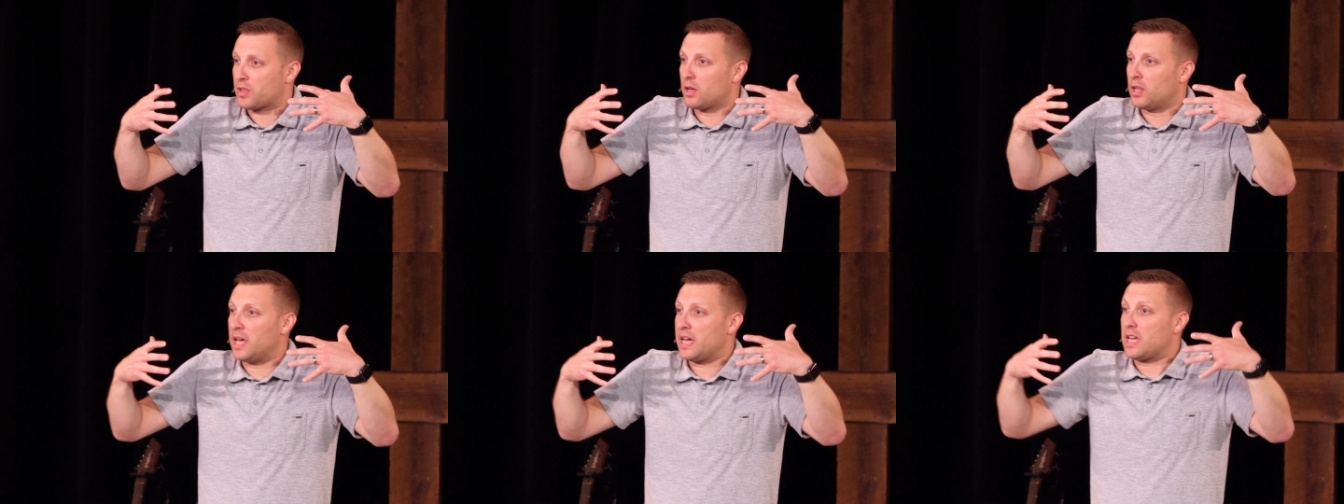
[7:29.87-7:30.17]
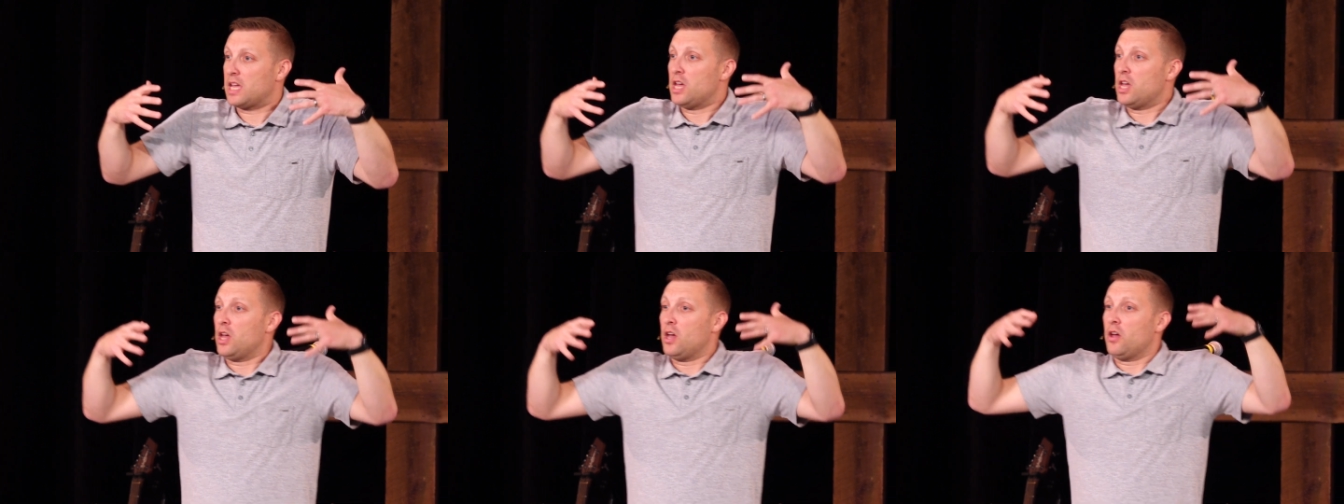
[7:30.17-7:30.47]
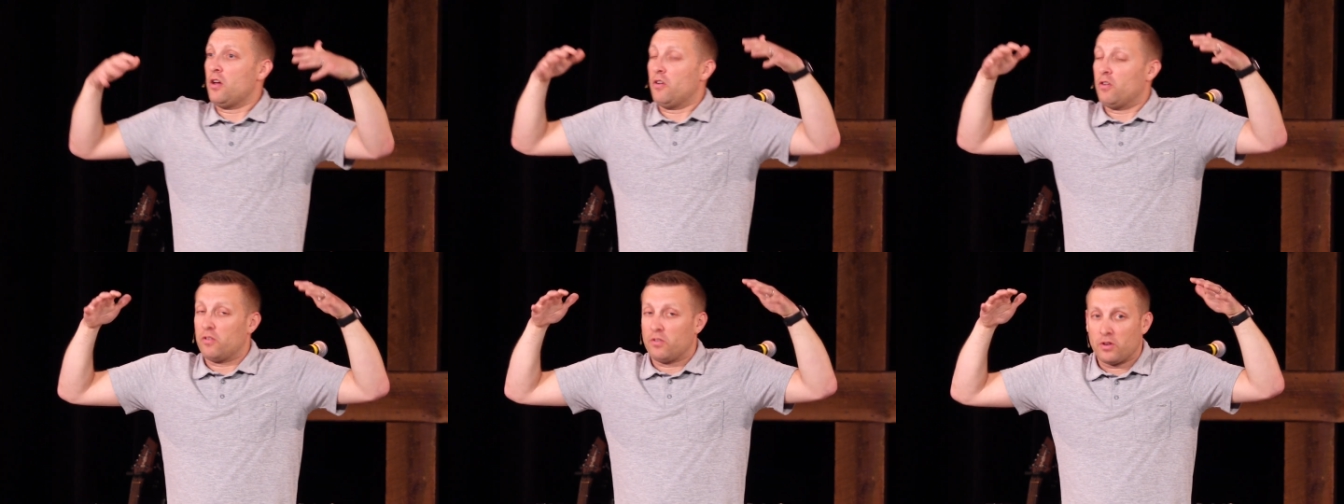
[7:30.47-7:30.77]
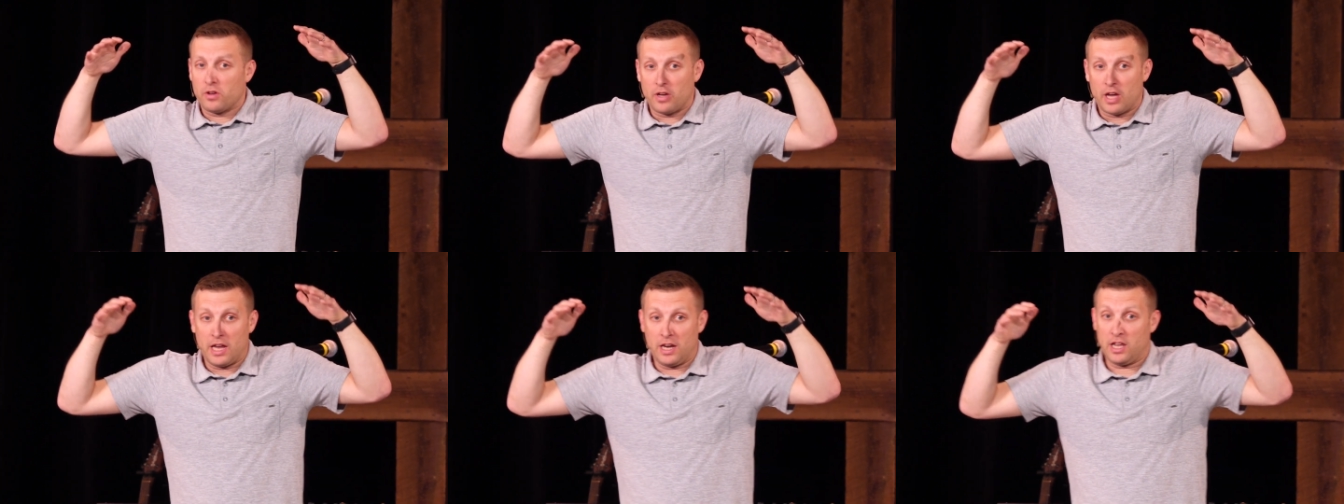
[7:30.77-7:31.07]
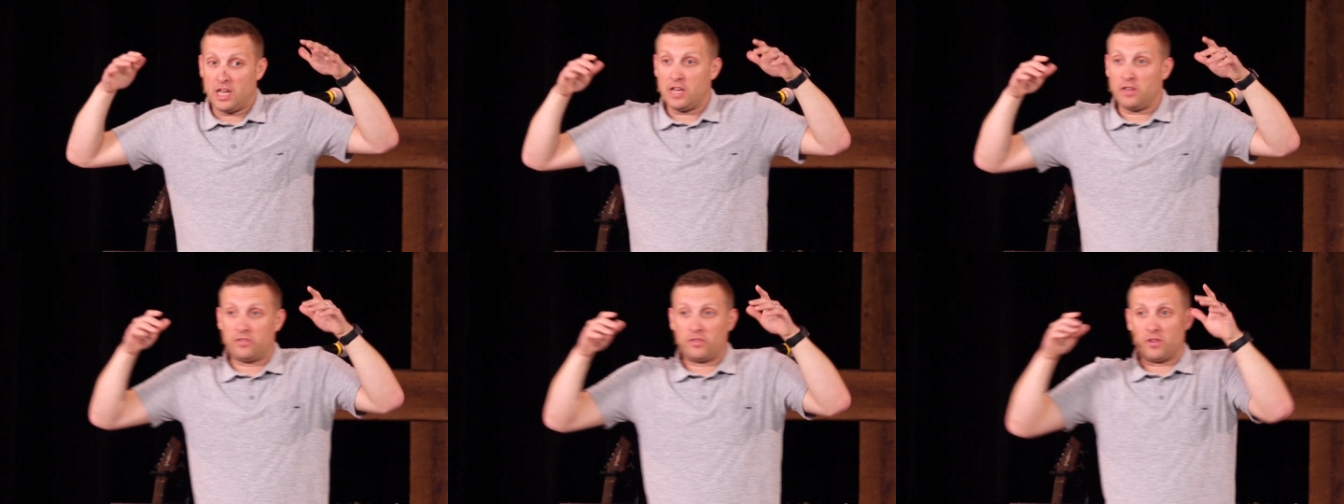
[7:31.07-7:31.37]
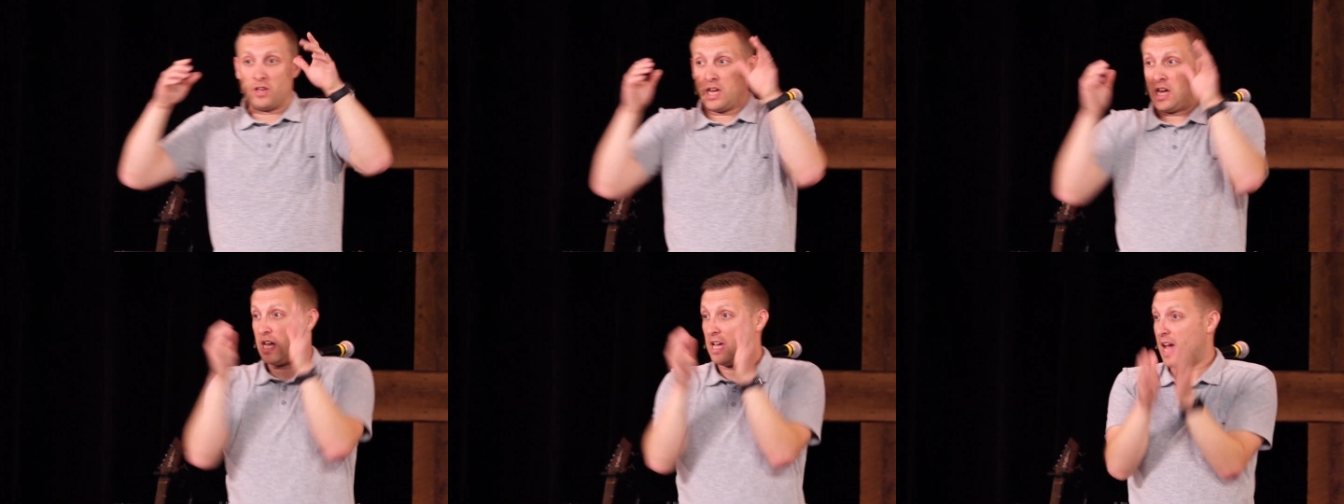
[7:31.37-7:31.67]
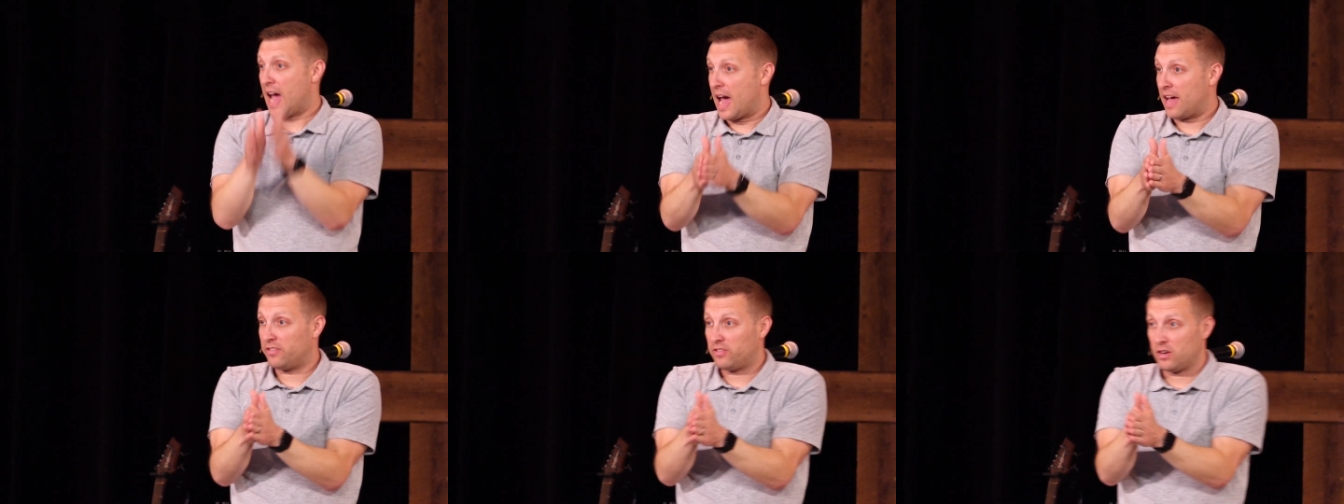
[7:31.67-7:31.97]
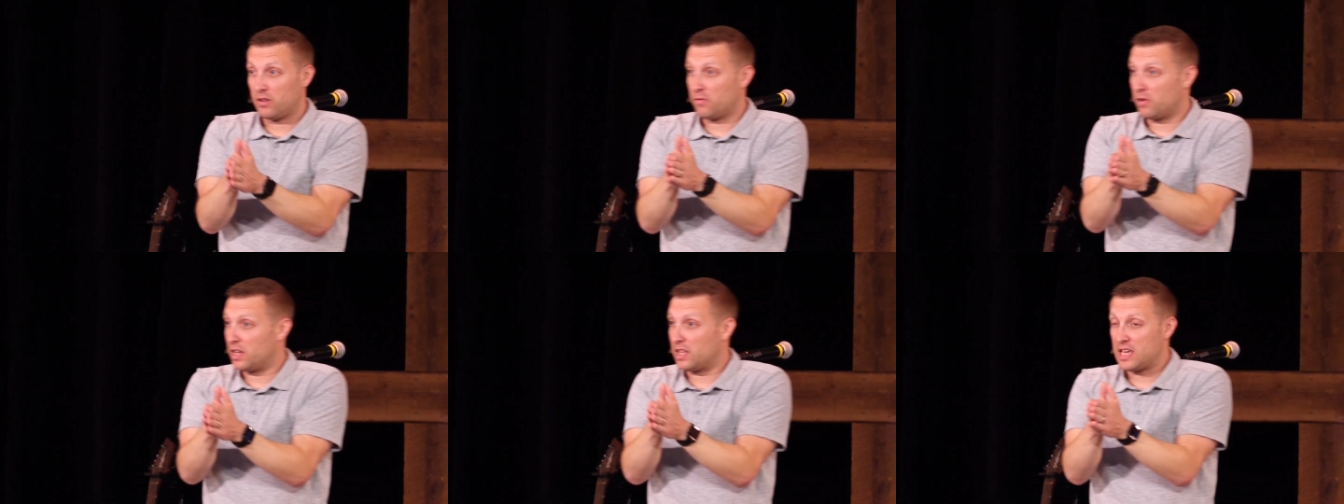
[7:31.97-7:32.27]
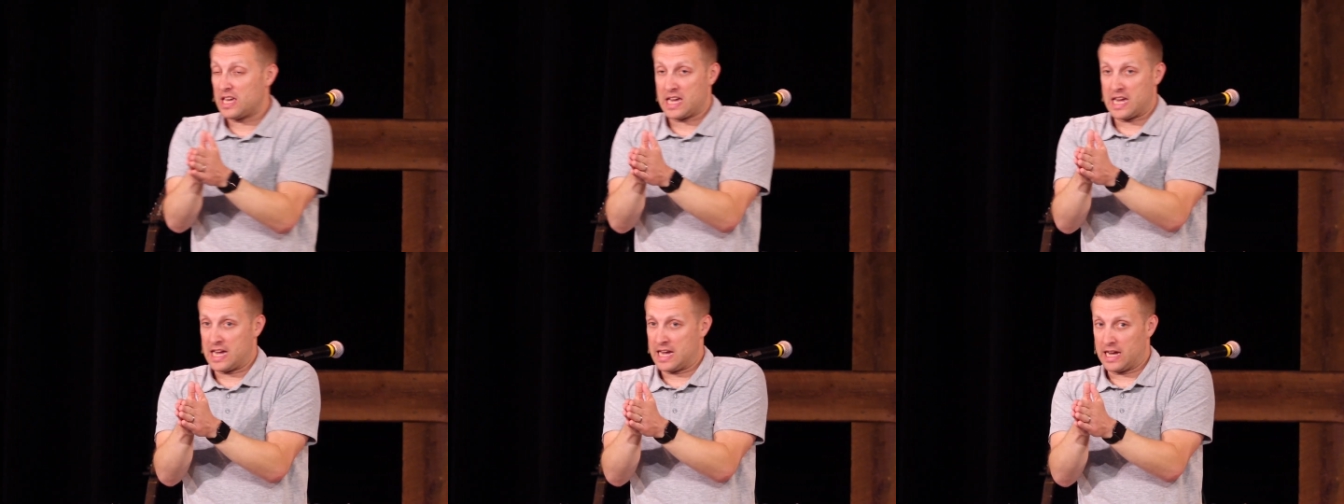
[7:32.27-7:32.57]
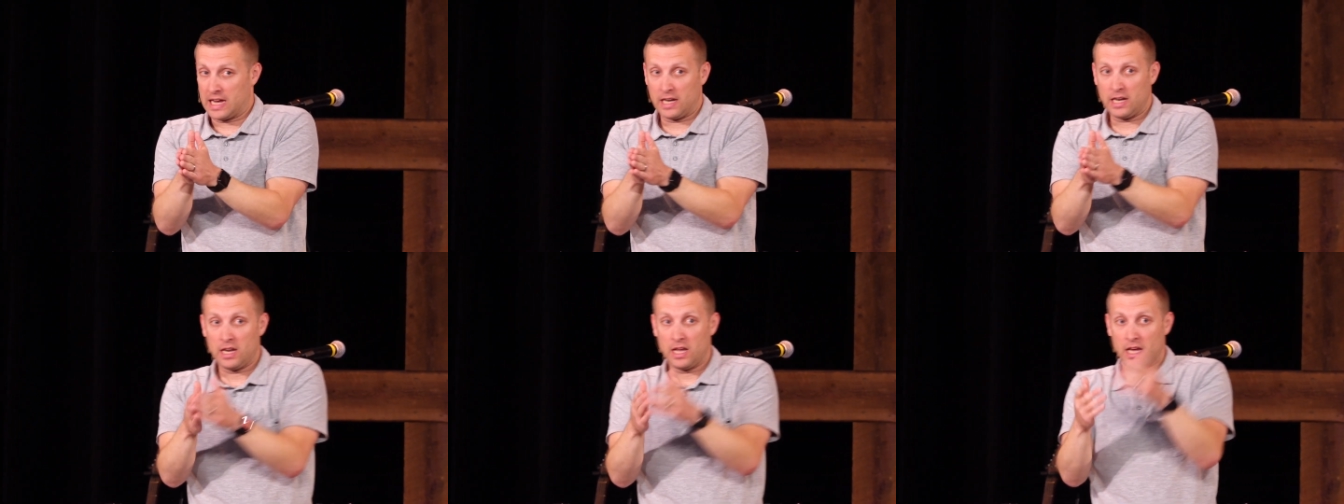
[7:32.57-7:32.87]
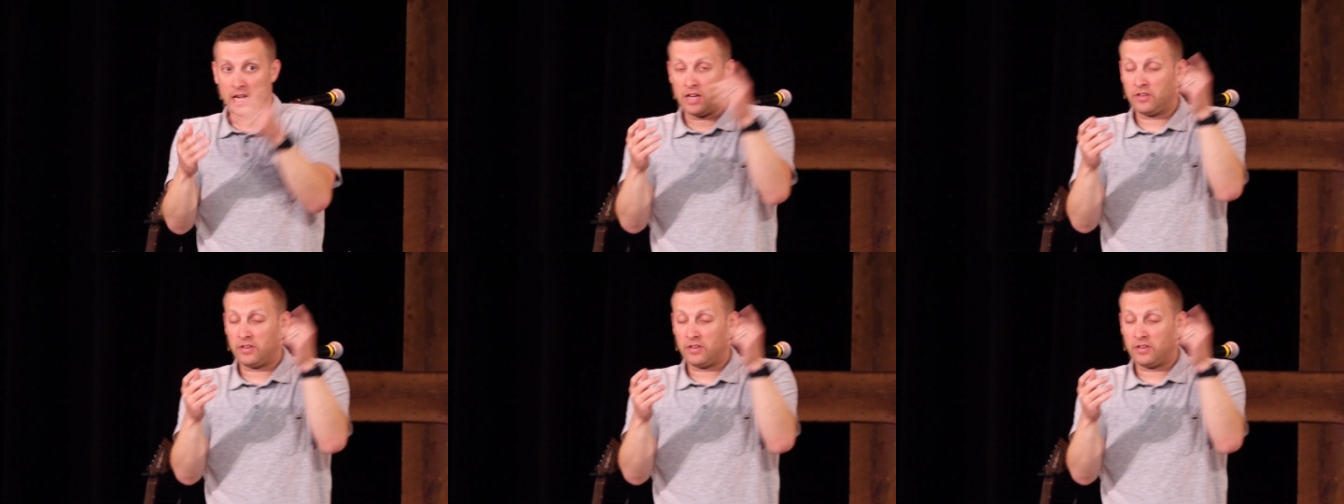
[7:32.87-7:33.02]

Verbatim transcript: Like, and he's, he hasn't really eaten.